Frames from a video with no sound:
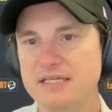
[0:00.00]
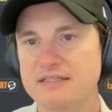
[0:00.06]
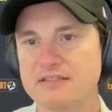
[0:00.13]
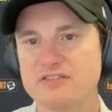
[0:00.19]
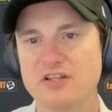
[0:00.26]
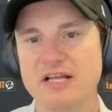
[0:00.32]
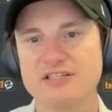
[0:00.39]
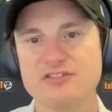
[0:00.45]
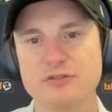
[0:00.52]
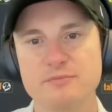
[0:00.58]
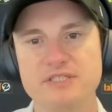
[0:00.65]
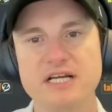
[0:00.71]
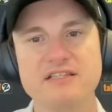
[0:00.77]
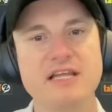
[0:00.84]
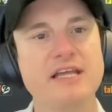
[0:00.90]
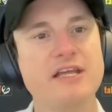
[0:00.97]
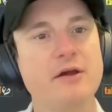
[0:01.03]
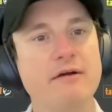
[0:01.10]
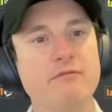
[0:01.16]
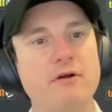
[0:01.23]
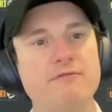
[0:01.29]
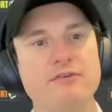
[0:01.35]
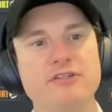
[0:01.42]
That's the last super chat. Thank you
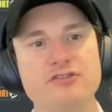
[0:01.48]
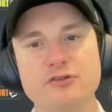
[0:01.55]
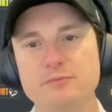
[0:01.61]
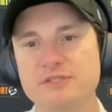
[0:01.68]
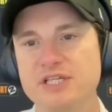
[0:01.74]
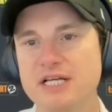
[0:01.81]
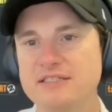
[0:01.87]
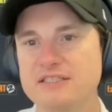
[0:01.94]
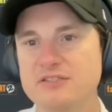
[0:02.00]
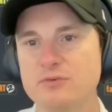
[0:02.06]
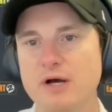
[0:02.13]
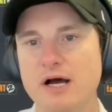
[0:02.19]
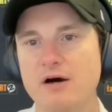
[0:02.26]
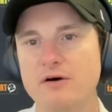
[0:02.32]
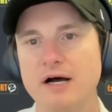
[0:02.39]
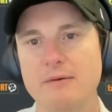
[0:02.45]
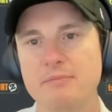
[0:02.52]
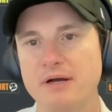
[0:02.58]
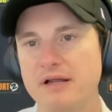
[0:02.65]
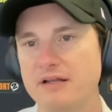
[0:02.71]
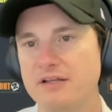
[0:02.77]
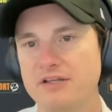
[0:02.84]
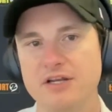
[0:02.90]
everyone for the super chats as well. But
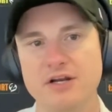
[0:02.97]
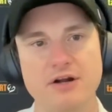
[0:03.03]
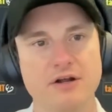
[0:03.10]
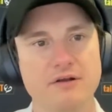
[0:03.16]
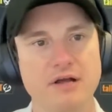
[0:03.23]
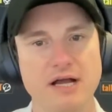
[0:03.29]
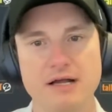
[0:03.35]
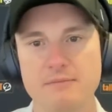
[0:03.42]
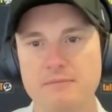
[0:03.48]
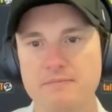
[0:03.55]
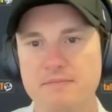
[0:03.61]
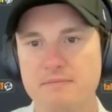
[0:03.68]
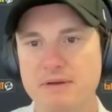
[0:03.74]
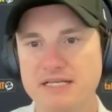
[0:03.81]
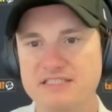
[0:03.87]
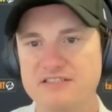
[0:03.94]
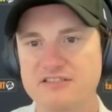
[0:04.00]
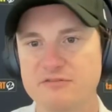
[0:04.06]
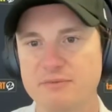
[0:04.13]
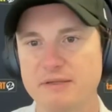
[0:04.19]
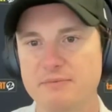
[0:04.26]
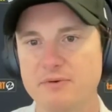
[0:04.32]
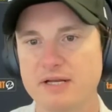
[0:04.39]
you know, masses of
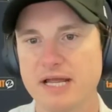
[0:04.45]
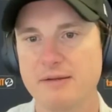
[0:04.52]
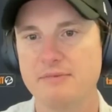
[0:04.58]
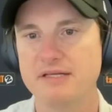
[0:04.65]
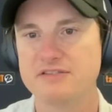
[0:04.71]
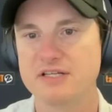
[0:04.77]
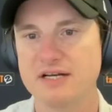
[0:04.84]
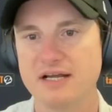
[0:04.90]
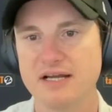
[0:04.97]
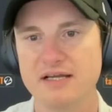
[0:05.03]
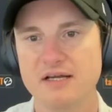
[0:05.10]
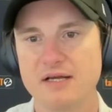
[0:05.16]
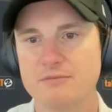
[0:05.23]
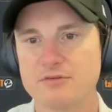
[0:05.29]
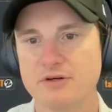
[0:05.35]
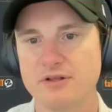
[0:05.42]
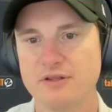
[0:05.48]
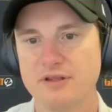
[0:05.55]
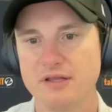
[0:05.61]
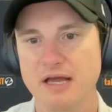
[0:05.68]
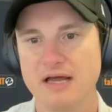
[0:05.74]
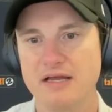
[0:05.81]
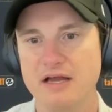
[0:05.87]
people came here today.
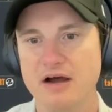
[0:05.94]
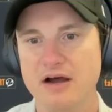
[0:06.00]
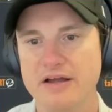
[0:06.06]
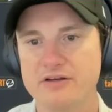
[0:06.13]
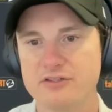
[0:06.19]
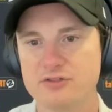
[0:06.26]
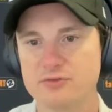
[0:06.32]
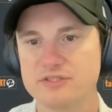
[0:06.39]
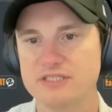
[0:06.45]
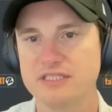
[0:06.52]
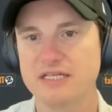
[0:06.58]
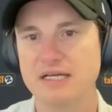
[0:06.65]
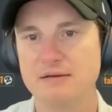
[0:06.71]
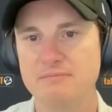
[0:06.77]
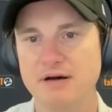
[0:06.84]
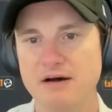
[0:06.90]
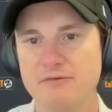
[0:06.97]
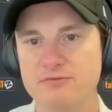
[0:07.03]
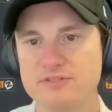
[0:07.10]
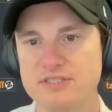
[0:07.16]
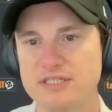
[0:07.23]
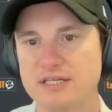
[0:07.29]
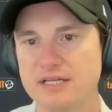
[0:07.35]
Ayush was in here, Bav was
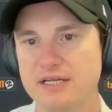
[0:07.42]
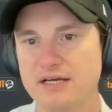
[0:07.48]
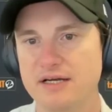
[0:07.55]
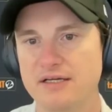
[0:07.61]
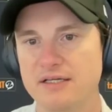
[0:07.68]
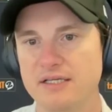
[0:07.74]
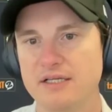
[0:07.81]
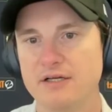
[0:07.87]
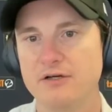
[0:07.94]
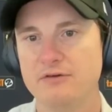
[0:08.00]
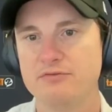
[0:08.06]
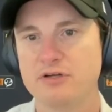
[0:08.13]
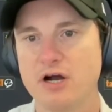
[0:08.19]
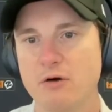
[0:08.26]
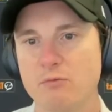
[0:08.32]
in here. Who forgot?